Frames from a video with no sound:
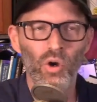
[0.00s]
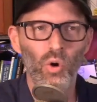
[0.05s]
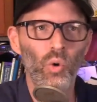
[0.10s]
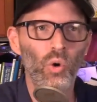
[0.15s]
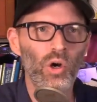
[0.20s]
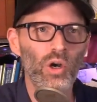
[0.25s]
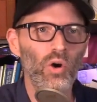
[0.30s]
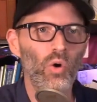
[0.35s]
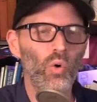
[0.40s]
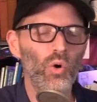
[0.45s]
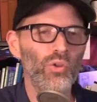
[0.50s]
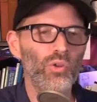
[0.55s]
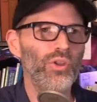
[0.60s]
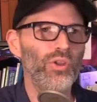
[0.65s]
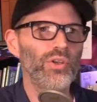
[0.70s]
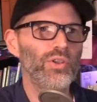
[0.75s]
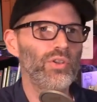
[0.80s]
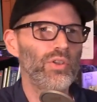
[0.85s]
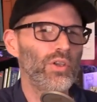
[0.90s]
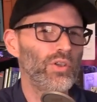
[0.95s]
or or
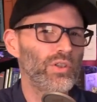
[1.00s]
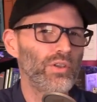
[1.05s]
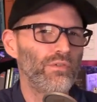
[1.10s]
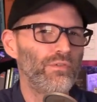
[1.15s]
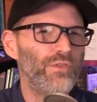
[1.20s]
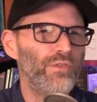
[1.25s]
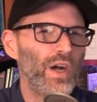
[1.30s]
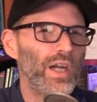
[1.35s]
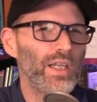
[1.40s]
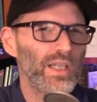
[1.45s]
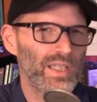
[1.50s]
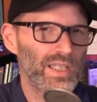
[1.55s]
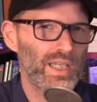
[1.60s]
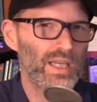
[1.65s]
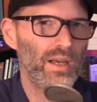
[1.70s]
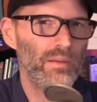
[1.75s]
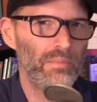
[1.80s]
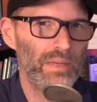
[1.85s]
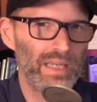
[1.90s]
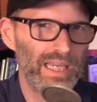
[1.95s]
there's there's a fungus
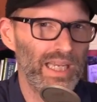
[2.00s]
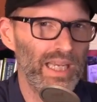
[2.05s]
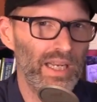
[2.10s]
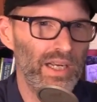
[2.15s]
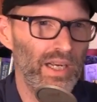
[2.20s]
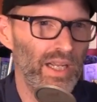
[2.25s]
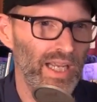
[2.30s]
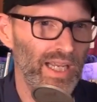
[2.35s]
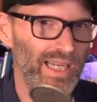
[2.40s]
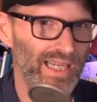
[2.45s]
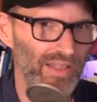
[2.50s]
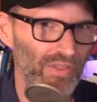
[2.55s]
coming in